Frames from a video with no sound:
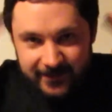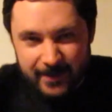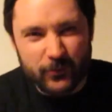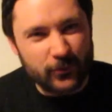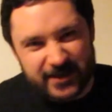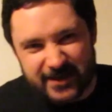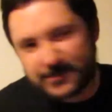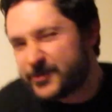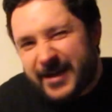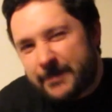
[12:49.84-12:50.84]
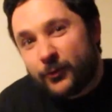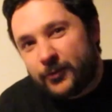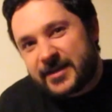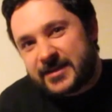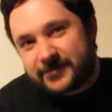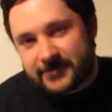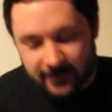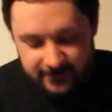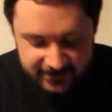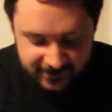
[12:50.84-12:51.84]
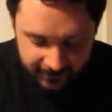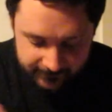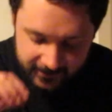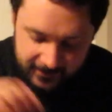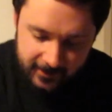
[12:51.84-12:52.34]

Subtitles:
Get bored ears. We all get bored ears from time to time.